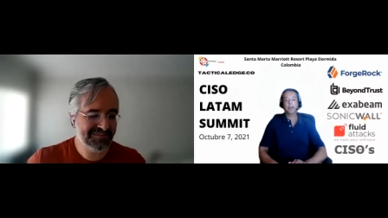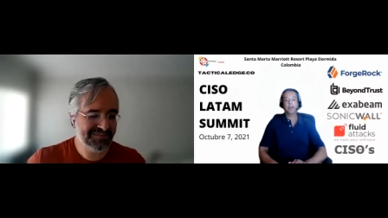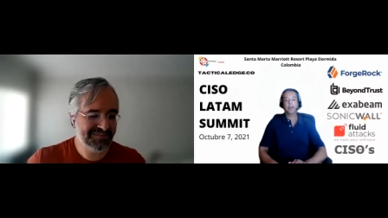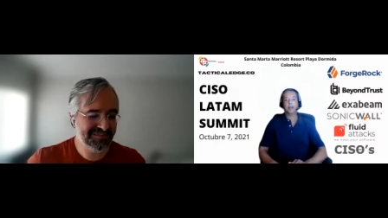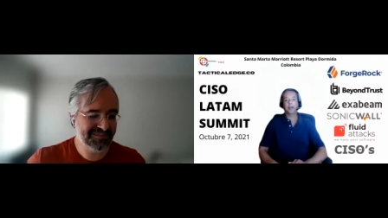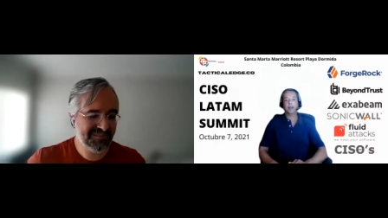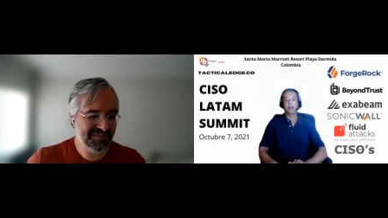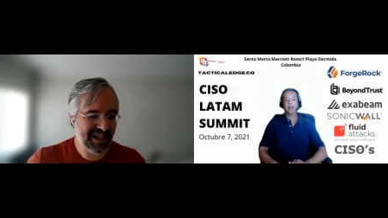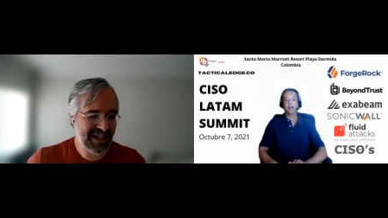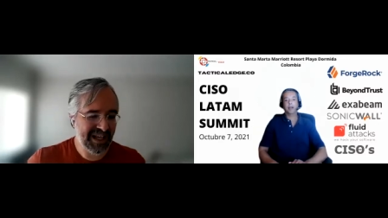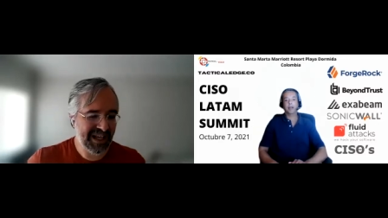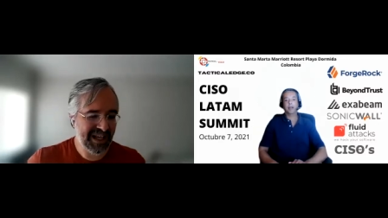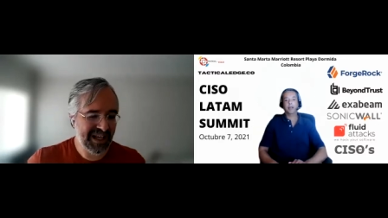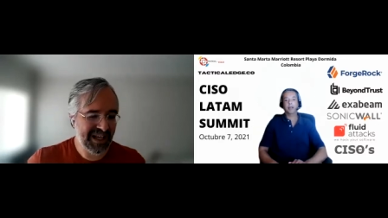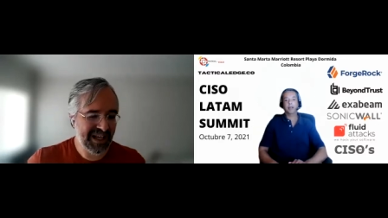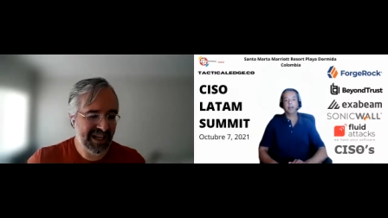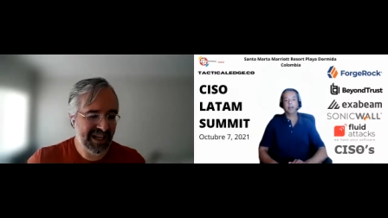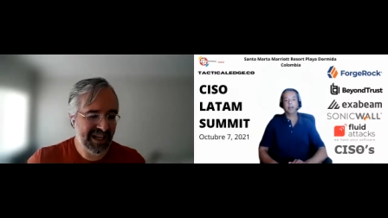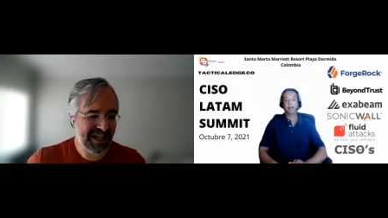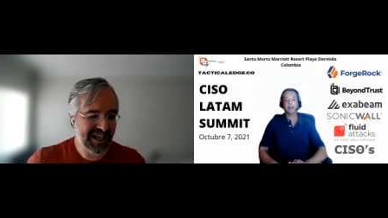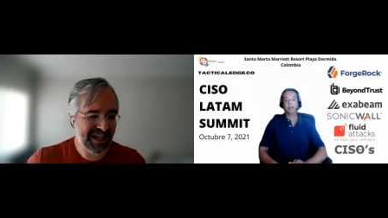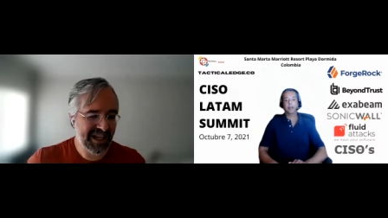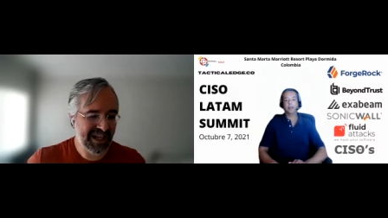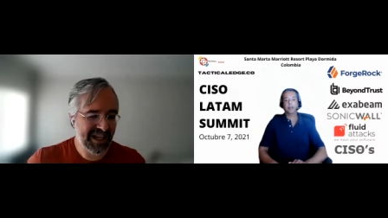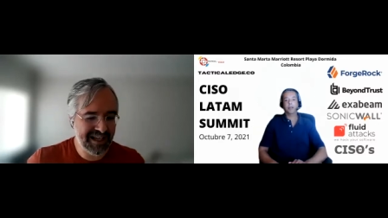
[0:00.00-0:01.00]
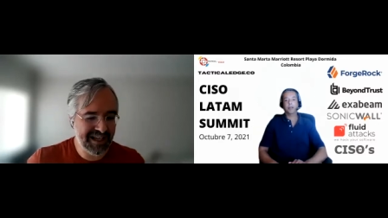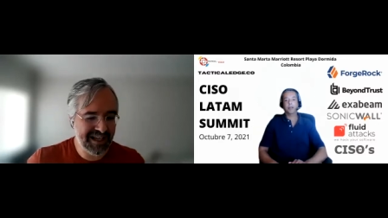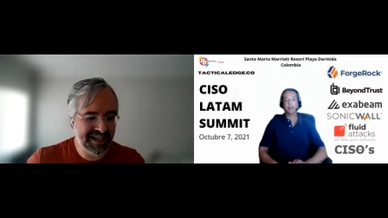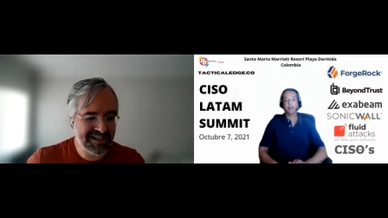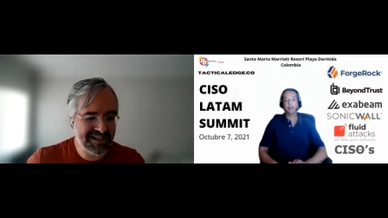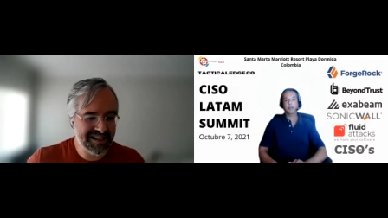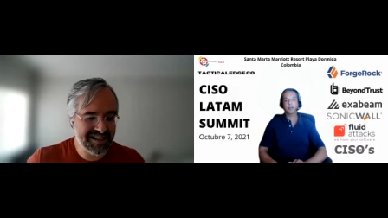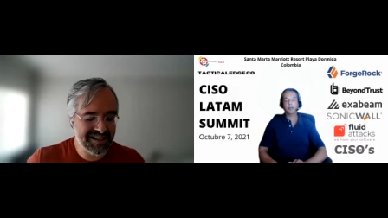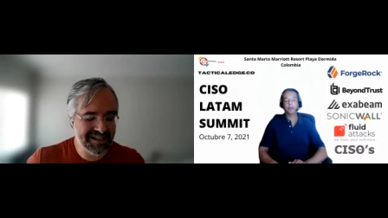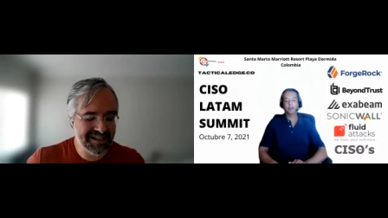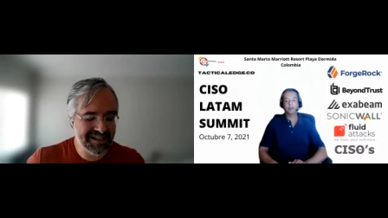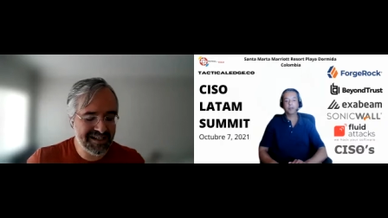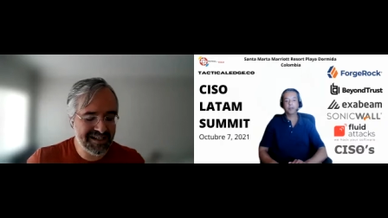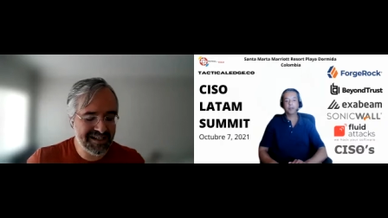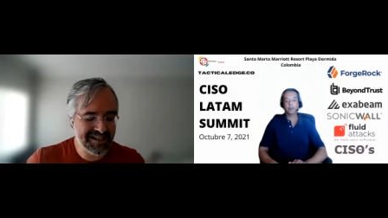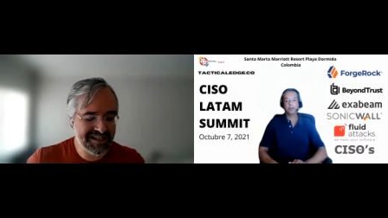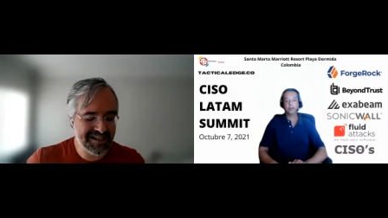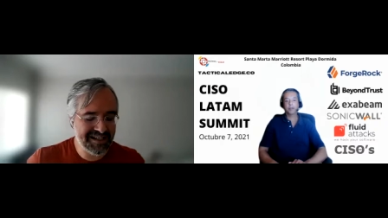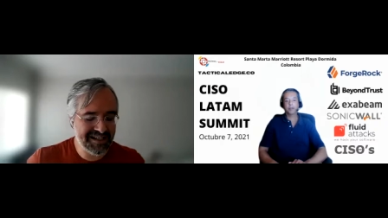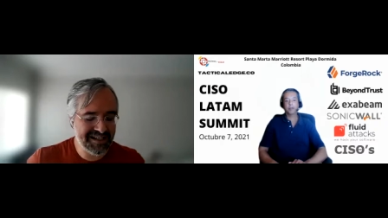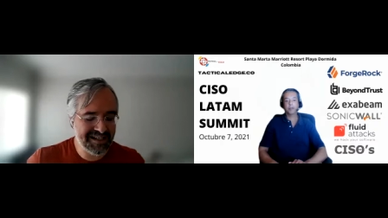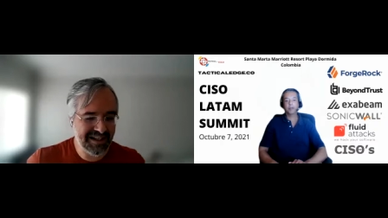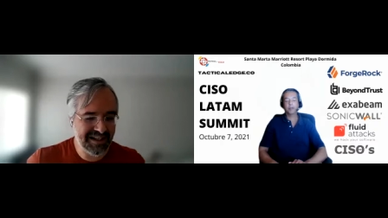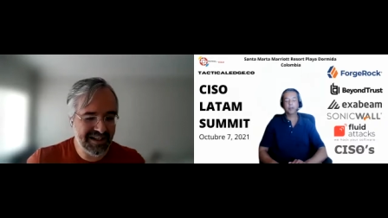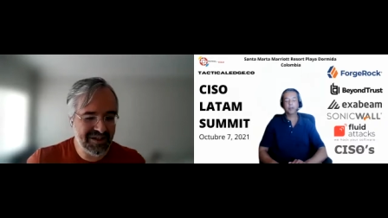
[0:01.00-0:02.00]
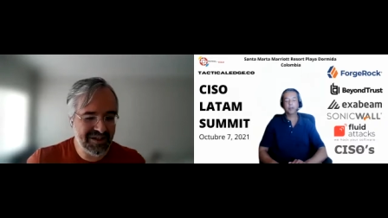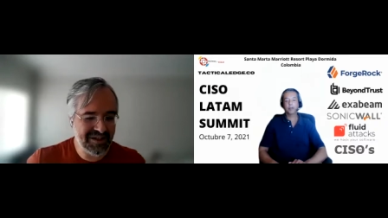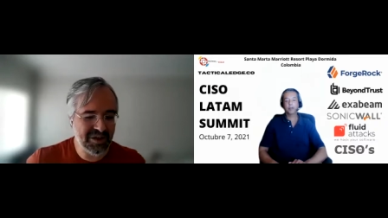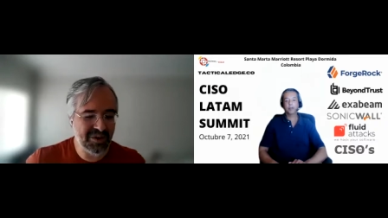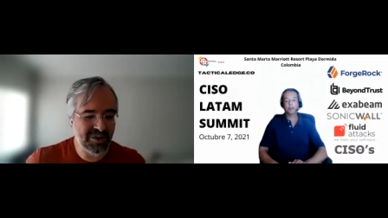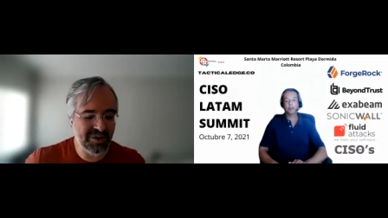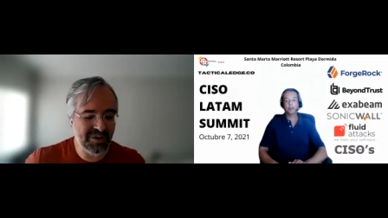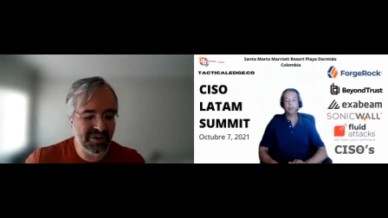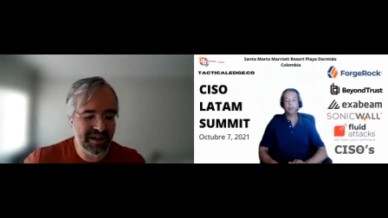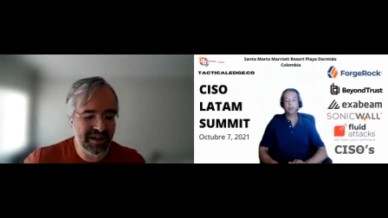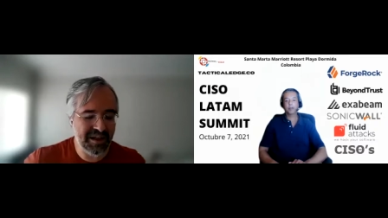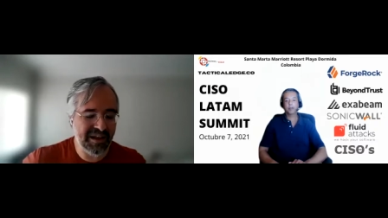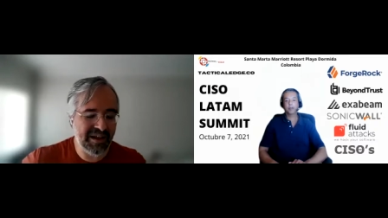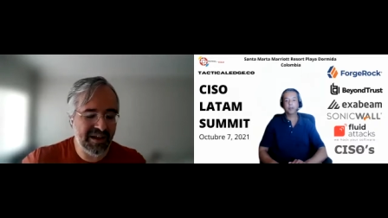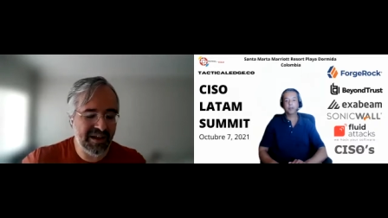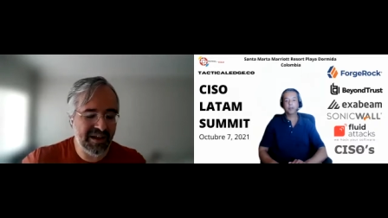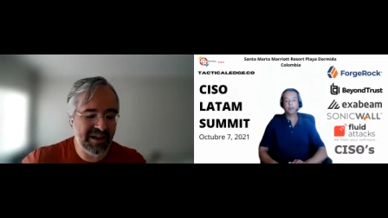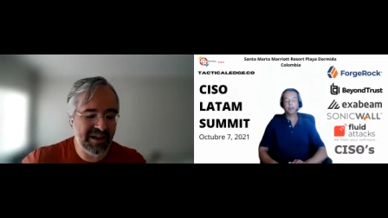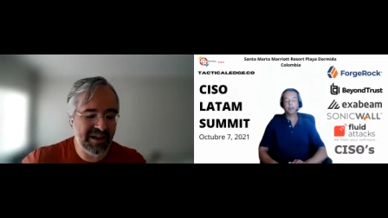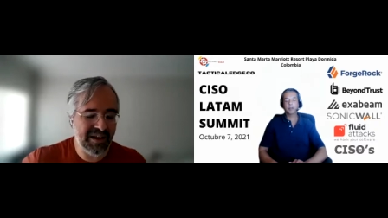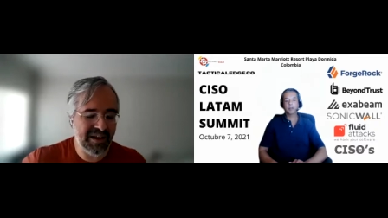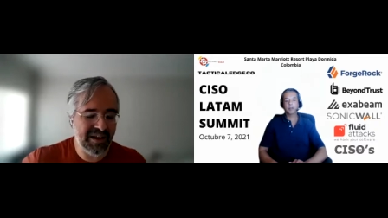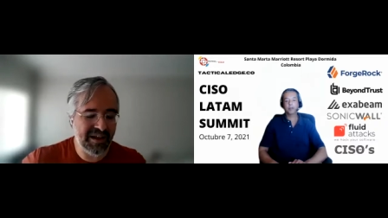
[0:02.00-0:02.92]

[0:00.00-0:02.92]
It is so it's